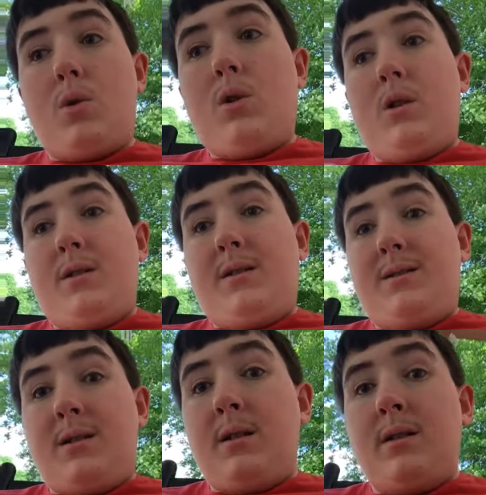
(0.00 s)
God
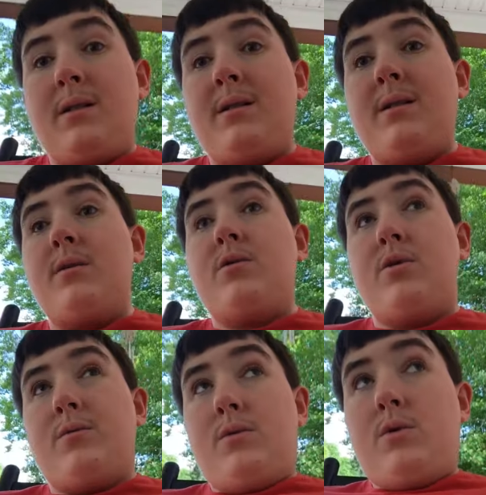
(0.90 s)

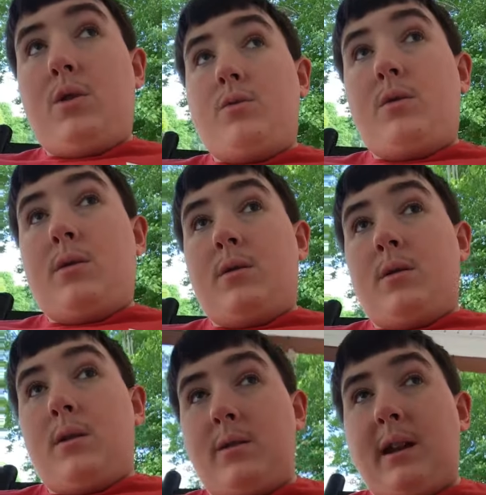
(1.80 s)
to
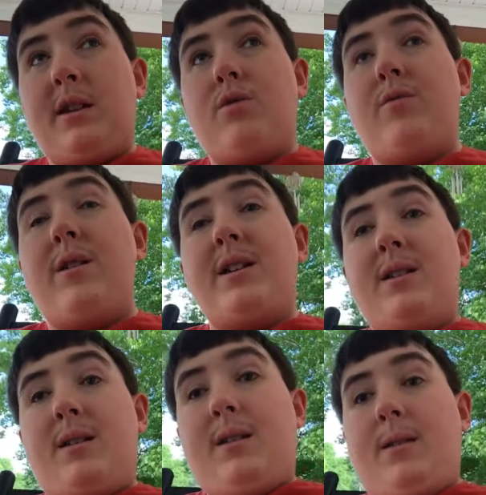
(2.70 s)
take away
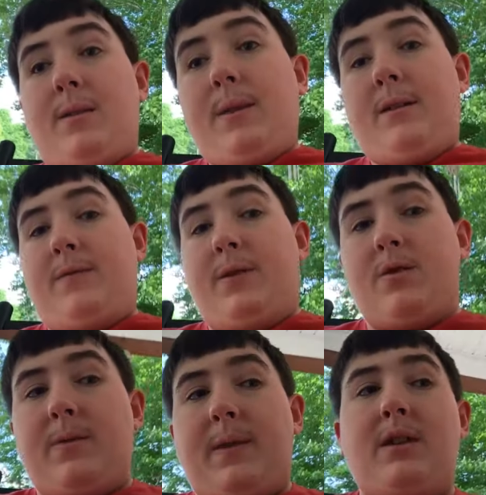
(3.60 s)
that
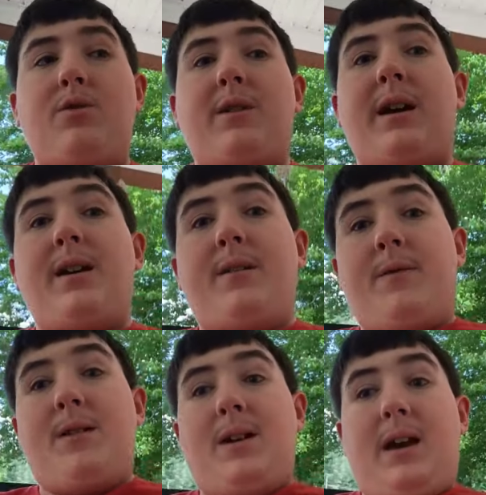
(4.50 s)
fear that you have.
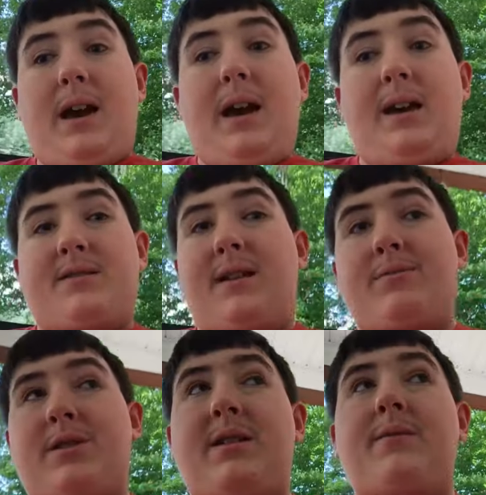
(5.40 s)
Ask
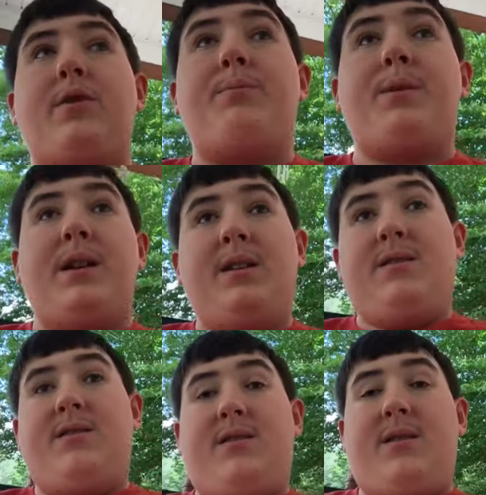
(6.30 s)
him to give you
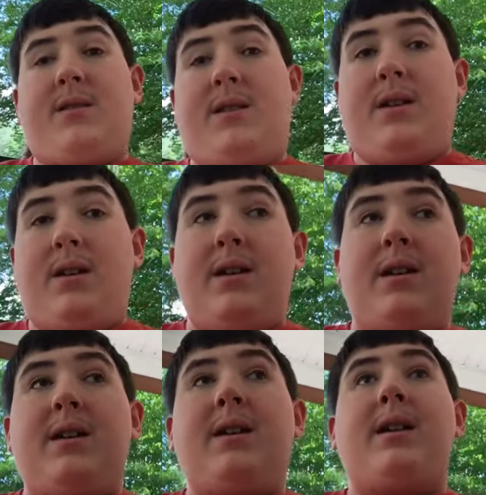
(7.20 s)
peace.
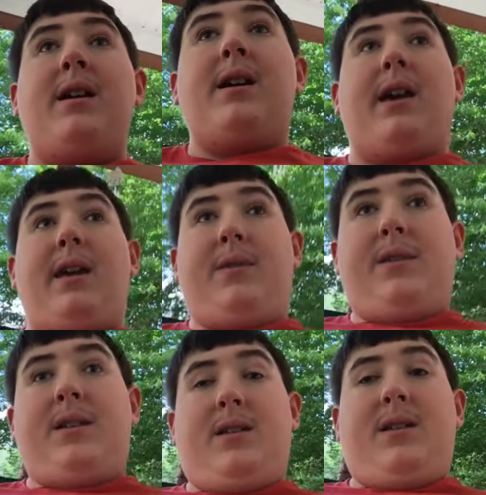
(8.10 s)
And
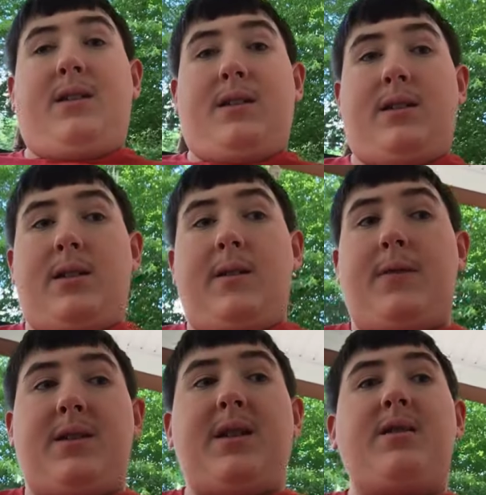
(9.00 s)
then
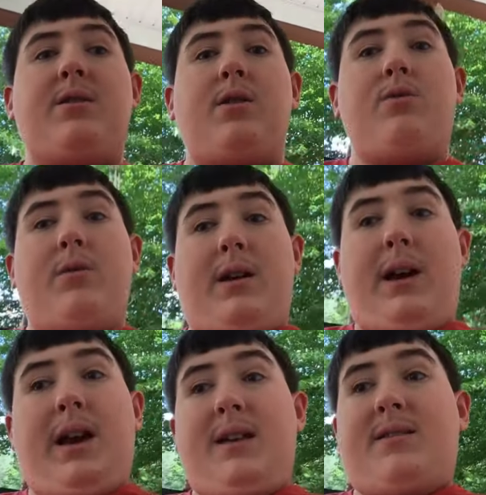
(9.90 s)
if you need to,
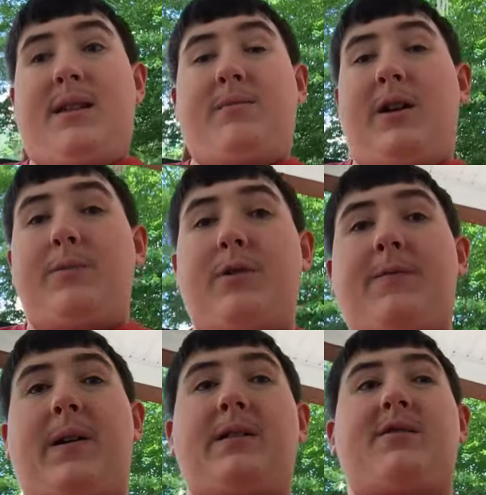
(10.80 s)
ask him to help you
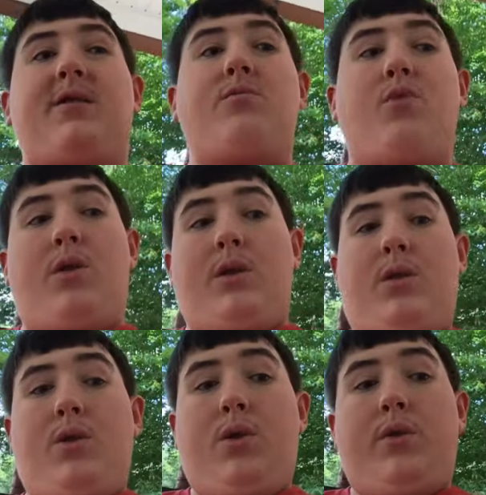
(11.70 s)
find someone
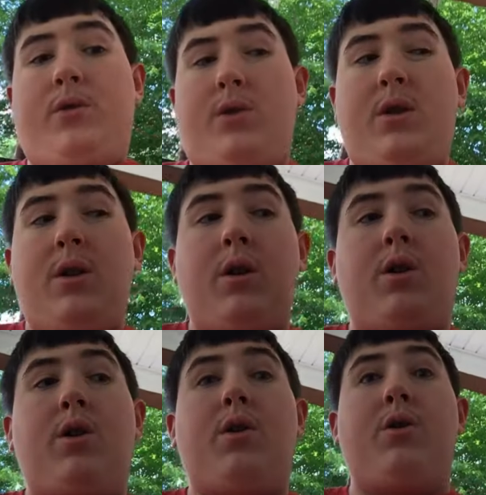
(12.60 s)
who
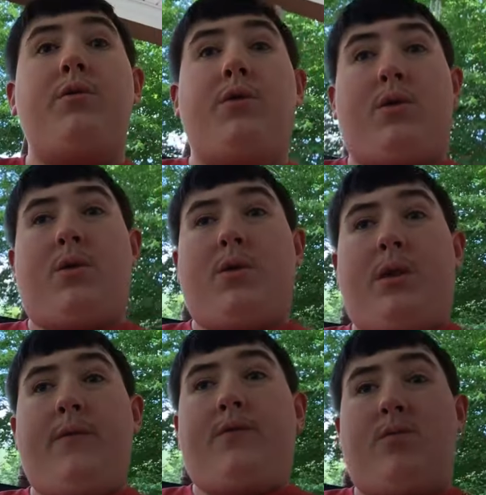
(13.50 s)
you're
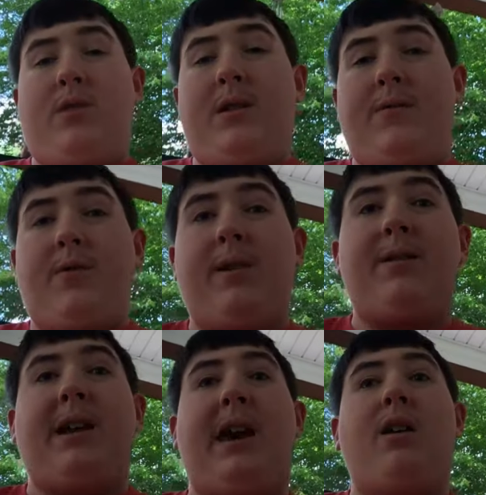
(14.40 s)
comfortable enough
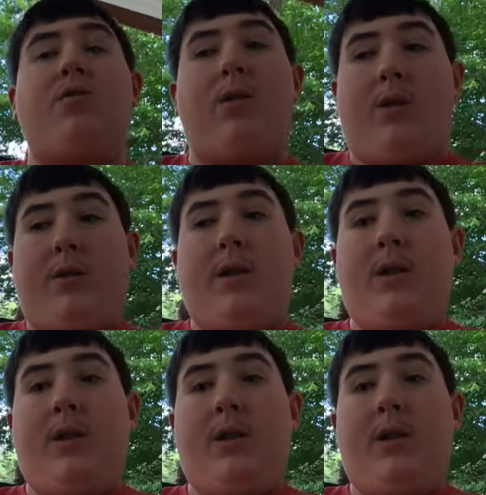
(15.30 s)
around at work